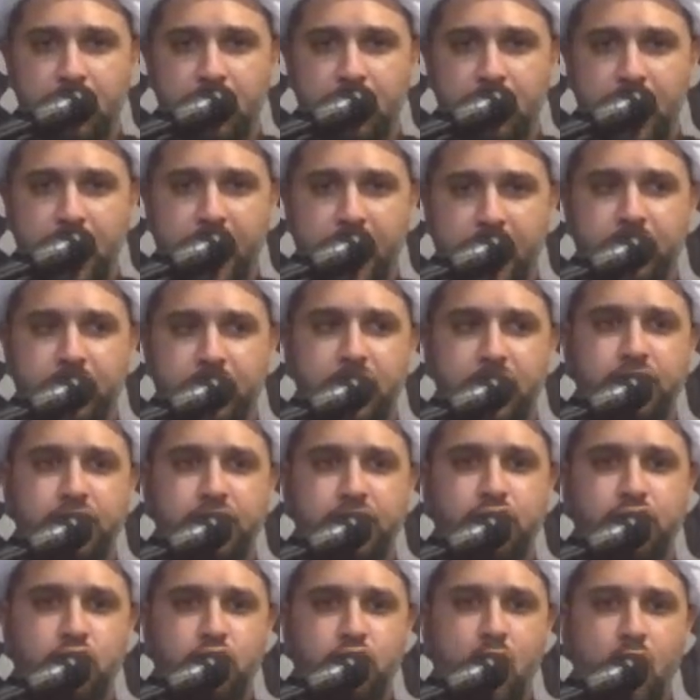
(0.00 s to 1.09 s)
And
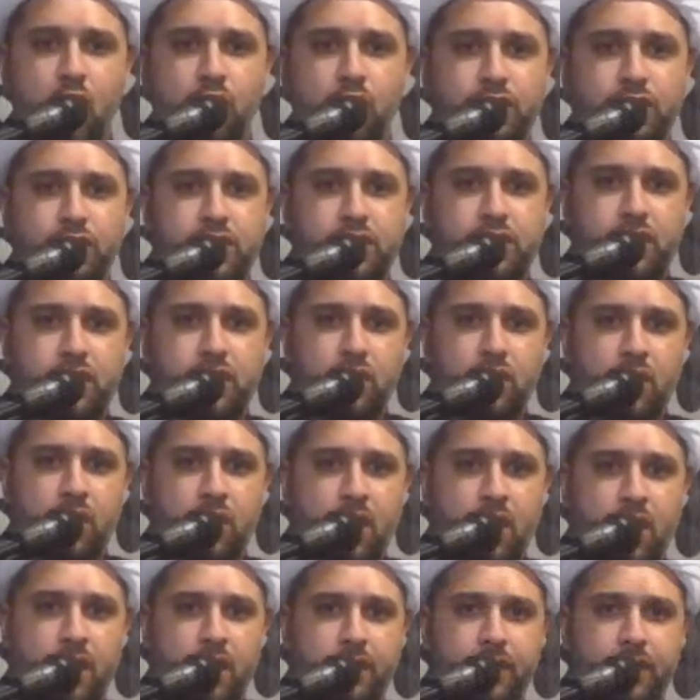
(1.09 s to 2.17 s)
this shows
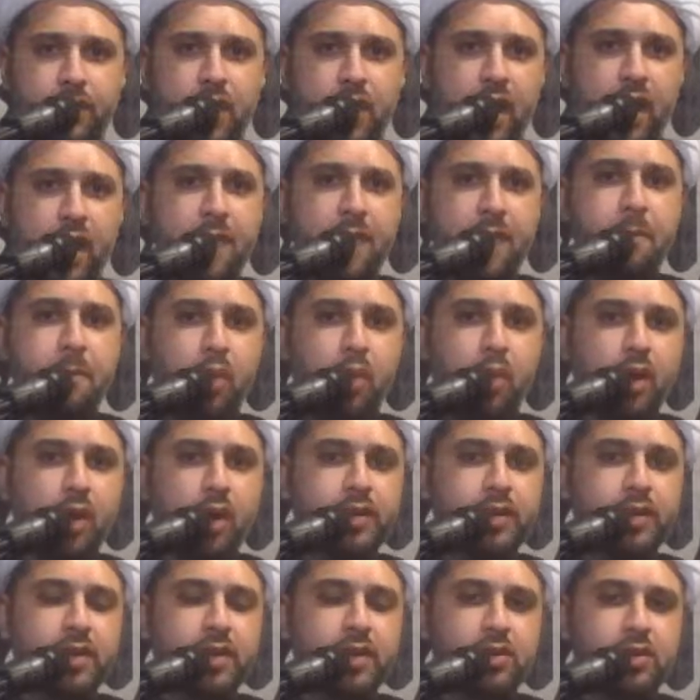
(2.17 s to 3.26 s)
you the
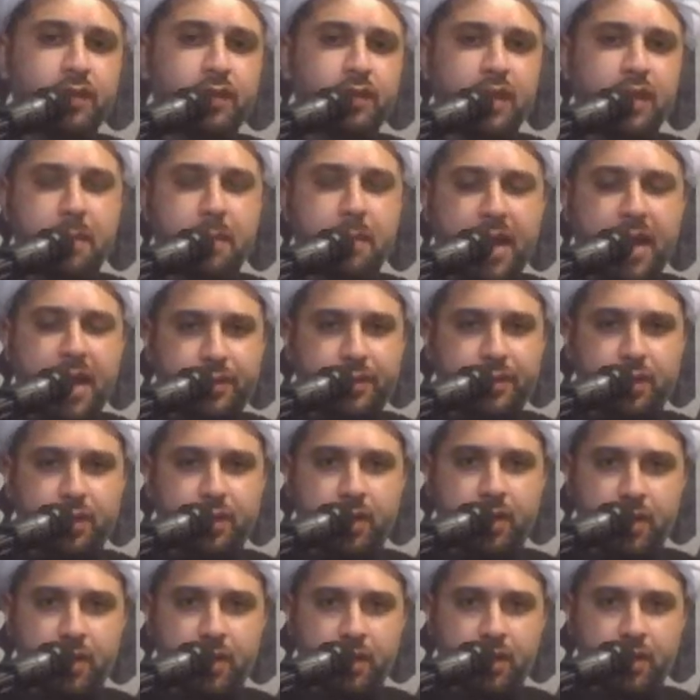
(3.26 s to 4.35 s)
importance of the matter,
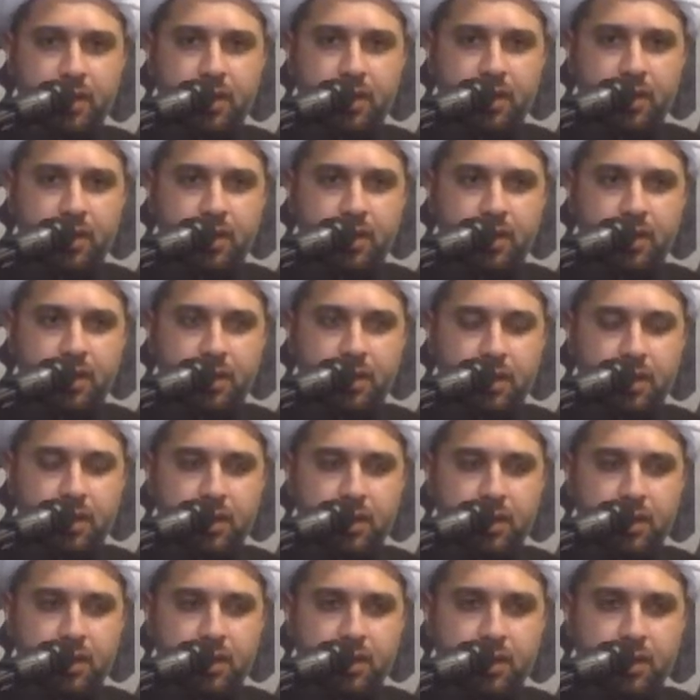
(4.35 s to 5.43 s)

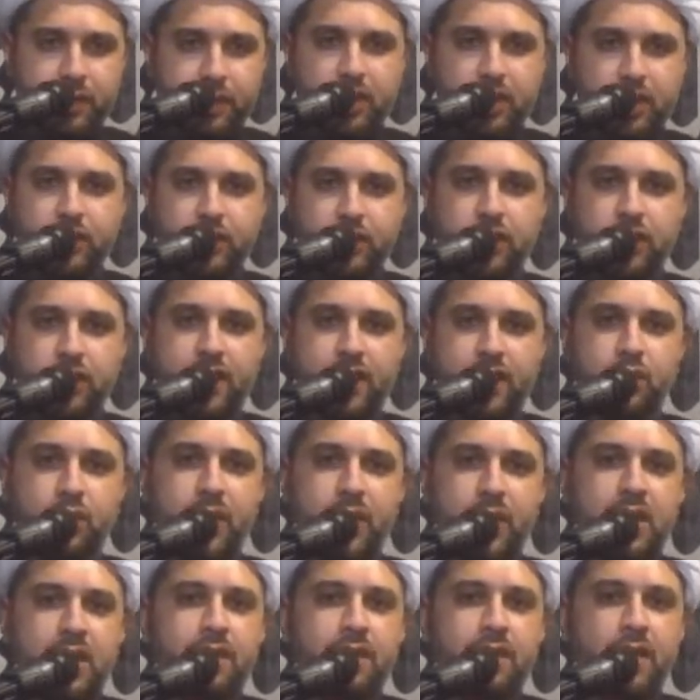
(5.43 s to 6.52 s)
such that
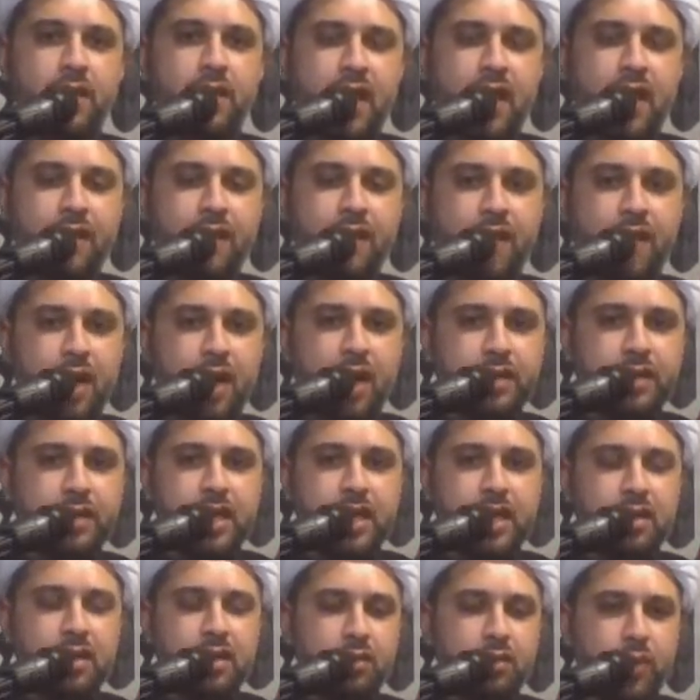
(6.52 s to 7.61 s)
we even have
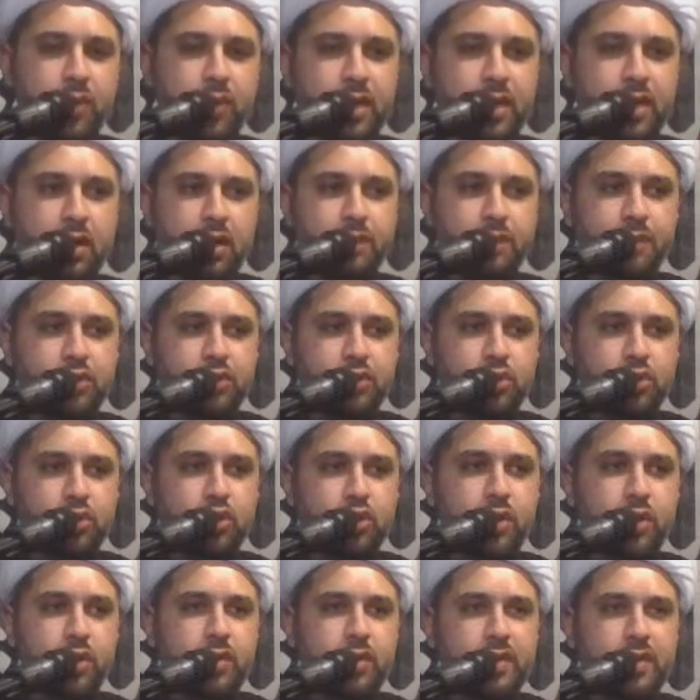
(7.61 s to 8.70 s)
hadith when it comes to
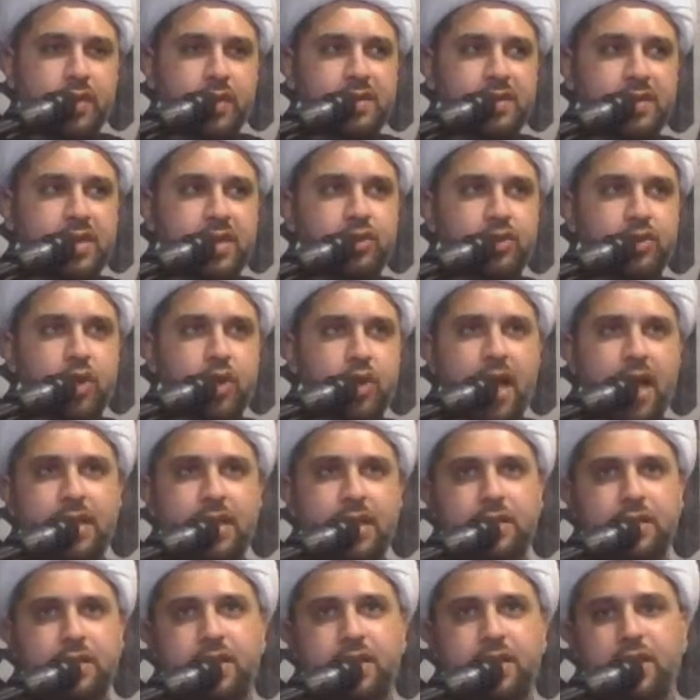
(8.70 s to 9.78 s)
show you the
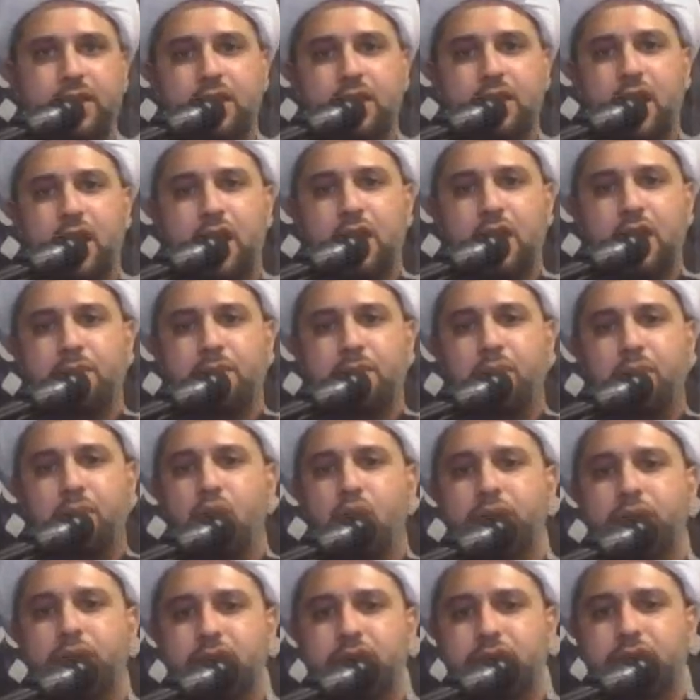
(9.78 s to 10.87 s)
centrality and the
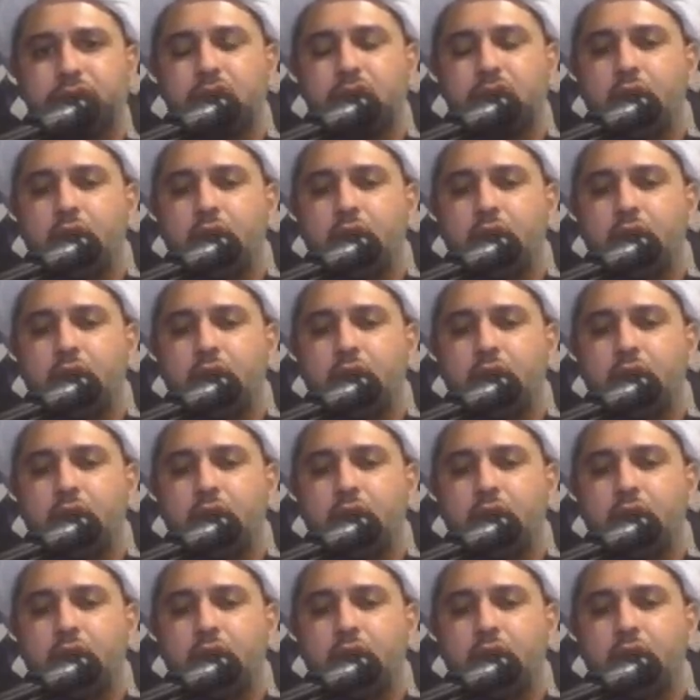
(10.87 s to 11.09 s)
importance